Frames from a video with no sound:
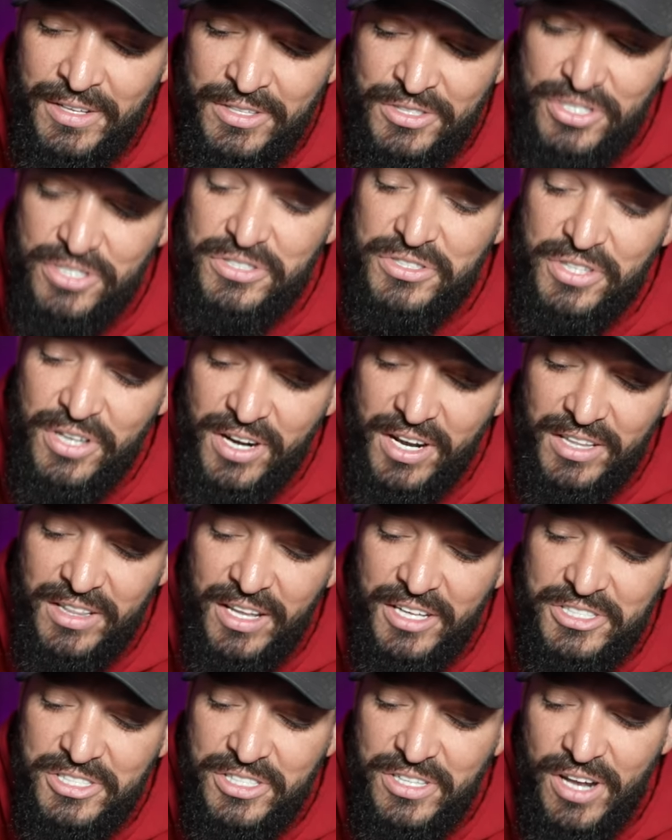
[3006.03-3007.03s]
just thought I'd
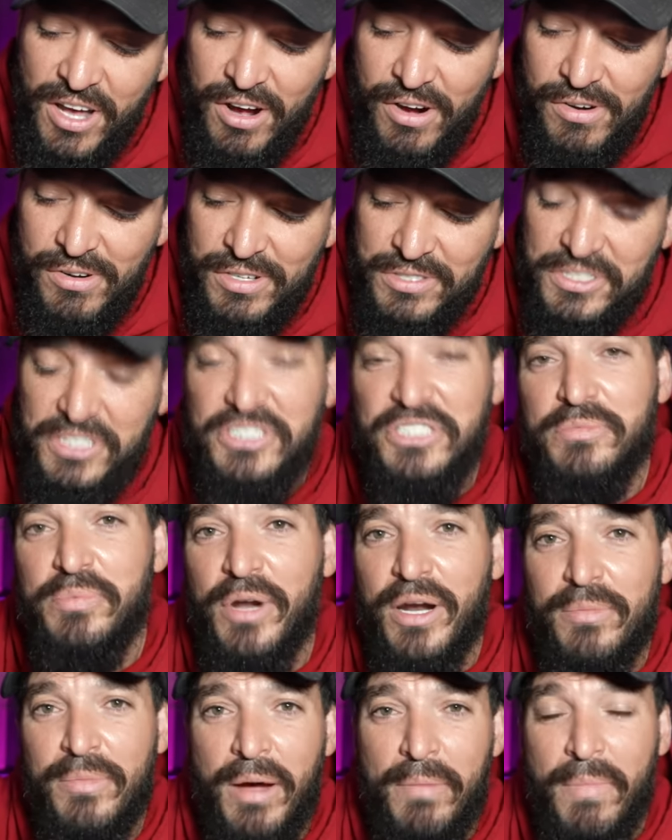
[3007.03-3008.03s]
let you know, because this has
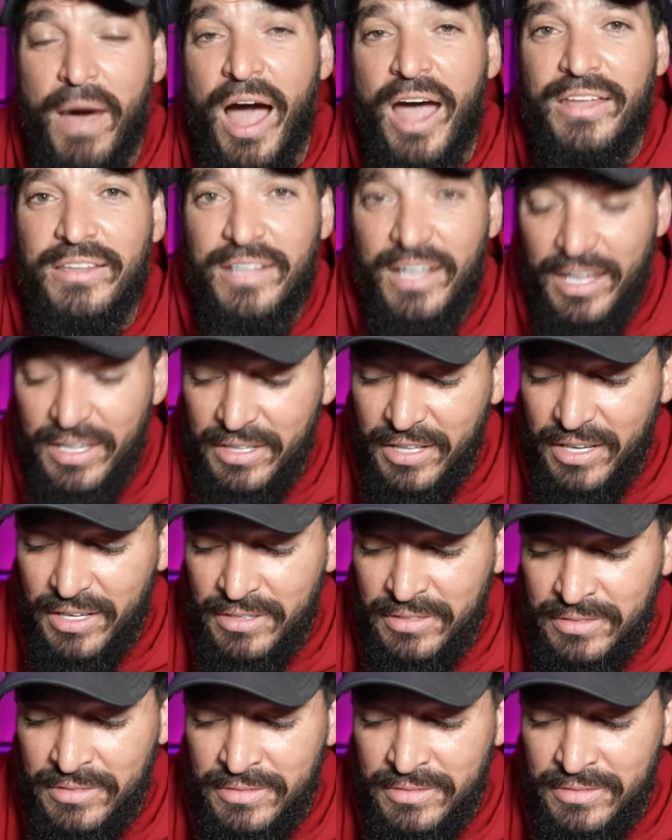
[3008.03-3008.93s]
been on my mind lately."